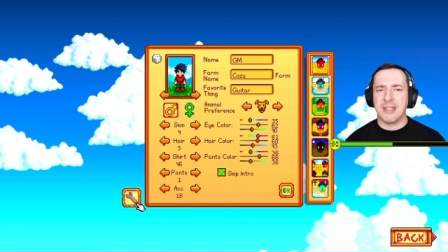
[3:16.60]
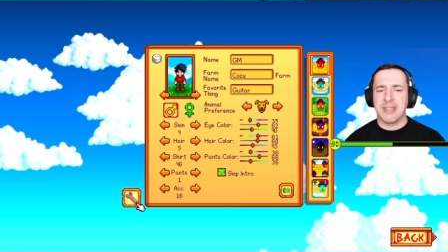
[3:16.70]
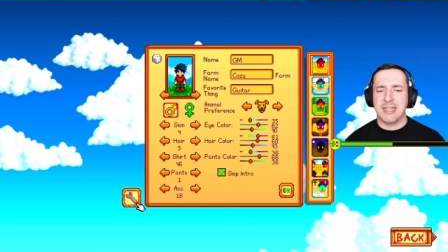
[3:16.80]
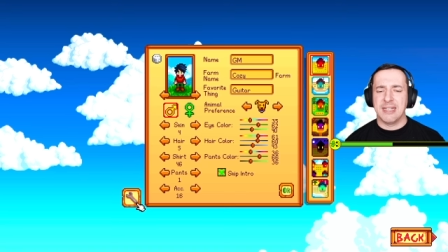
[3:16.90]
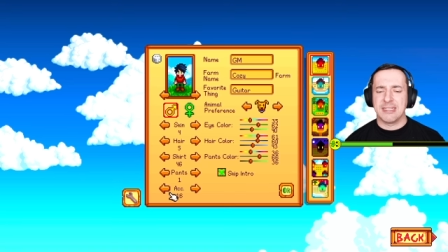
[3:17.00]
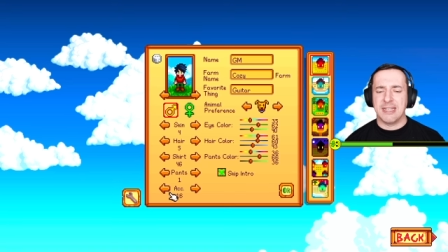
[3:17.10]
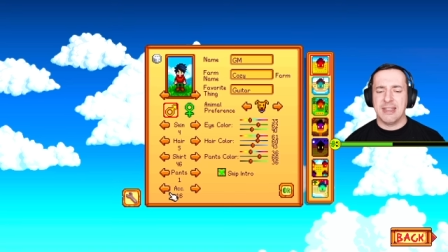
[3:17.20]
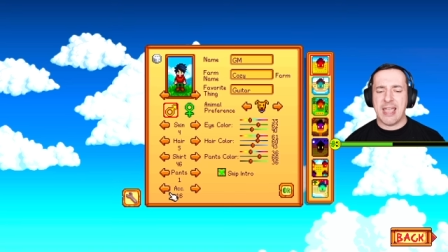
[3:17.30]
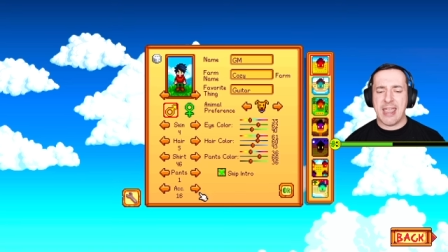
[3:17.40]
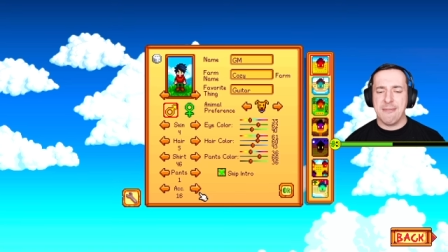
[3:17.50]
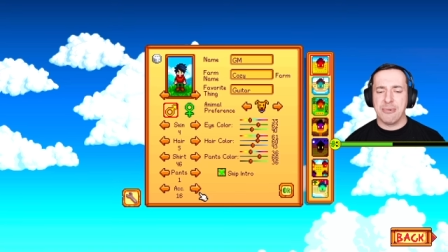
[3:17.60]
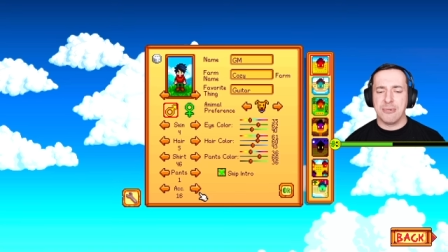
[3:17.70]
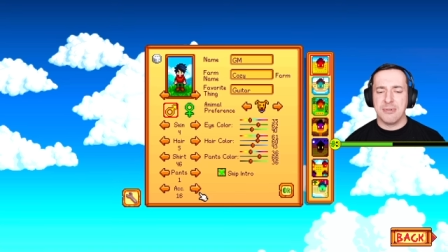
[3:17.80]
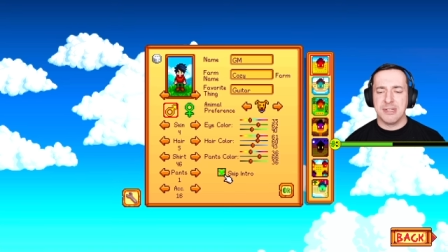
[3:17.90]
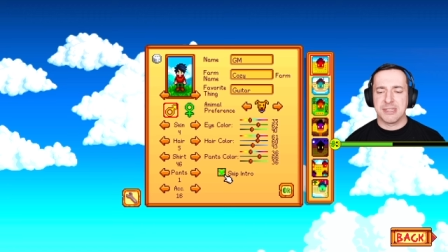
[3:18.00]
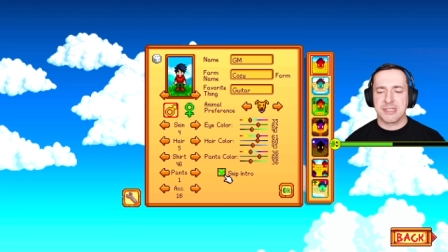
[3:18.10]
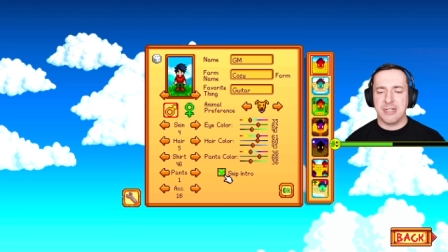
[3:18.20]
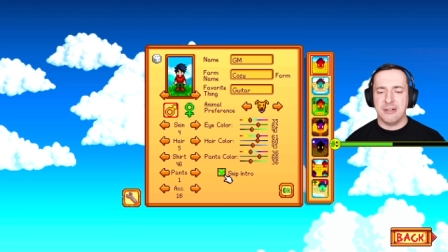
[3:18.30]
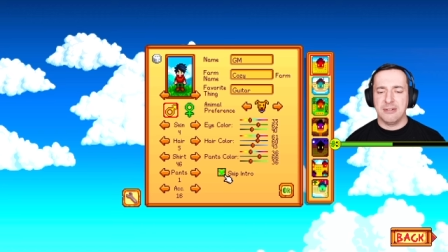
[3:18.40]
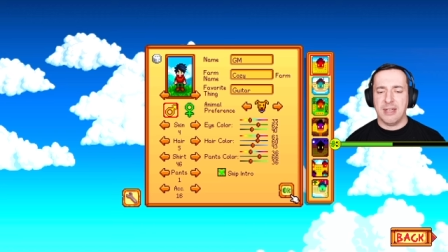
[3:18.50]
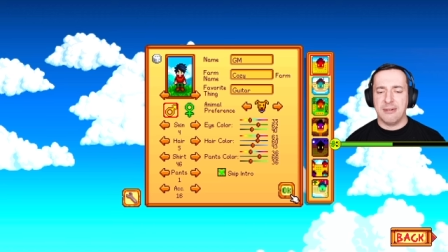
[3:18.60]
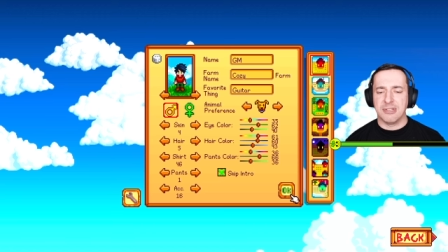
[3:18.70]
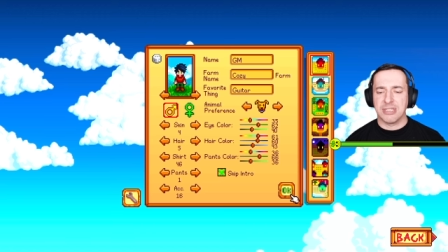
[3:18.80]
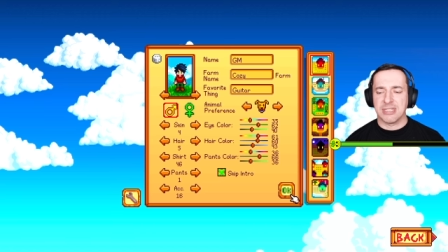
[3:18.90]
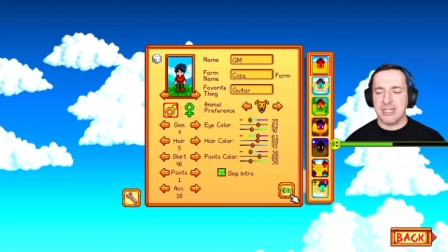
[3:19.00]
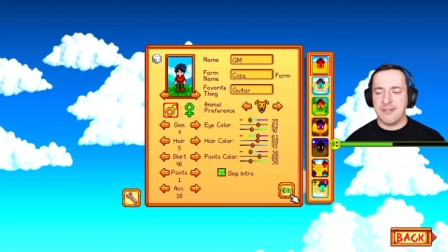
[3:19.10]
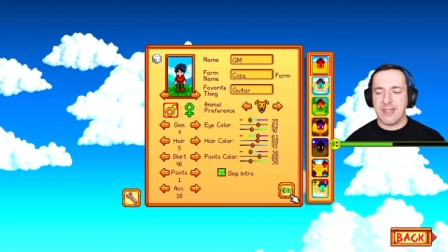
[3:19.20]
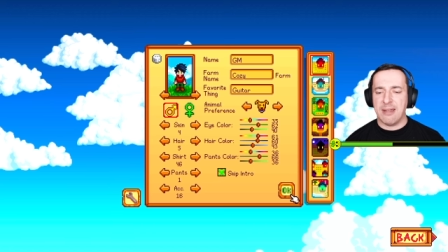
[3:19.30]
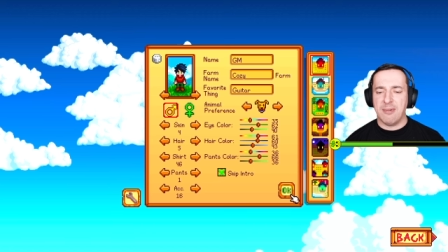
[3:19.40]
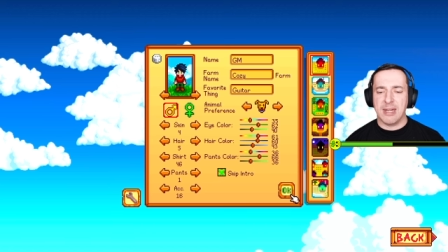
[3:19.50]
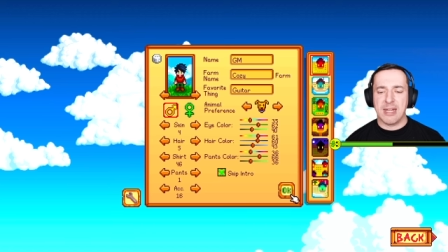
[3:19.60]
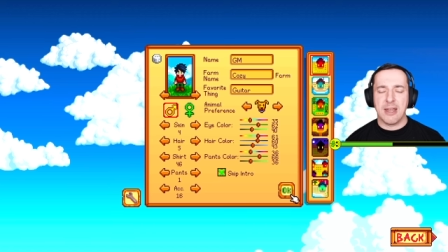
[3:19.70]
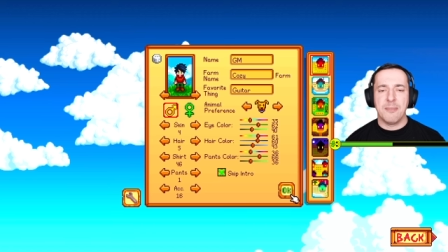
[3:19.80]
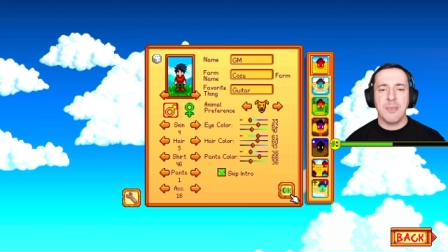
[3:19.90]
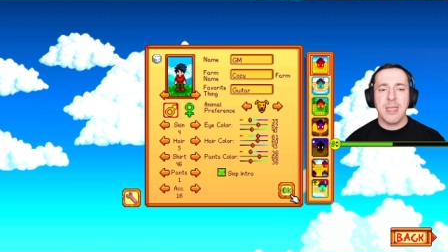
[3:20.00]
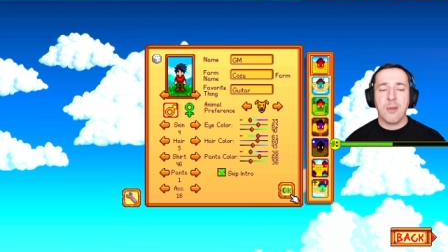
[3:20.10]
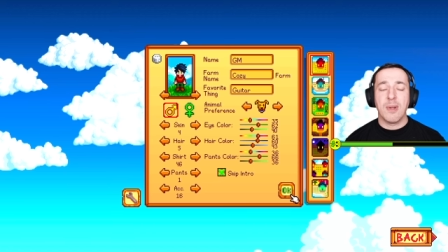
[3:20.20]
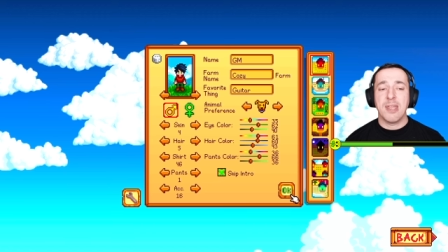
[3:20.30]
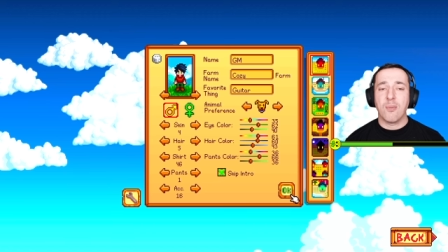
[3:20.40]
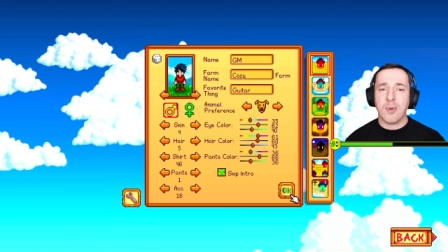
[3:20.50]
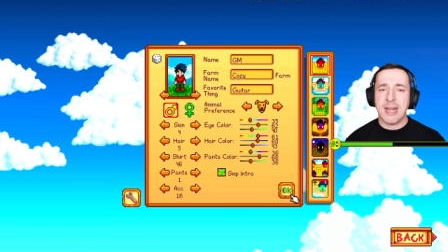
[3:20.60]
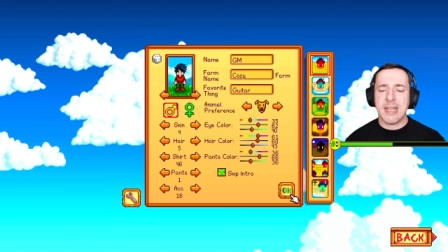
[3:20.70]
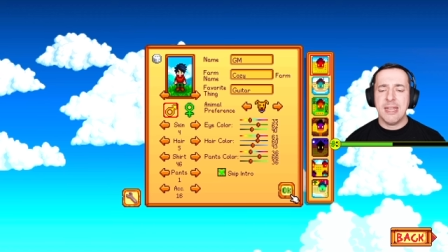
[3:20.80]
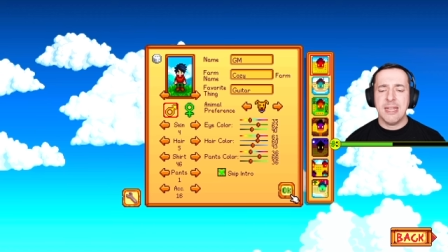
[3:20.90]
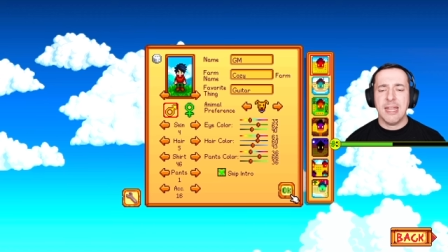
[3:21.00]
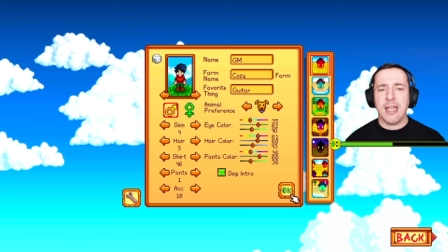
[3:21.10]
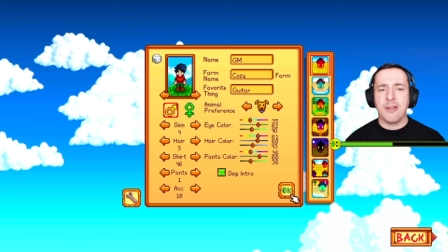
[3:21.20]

I think is that important. So I would just leave that well alone. When you're ready, hit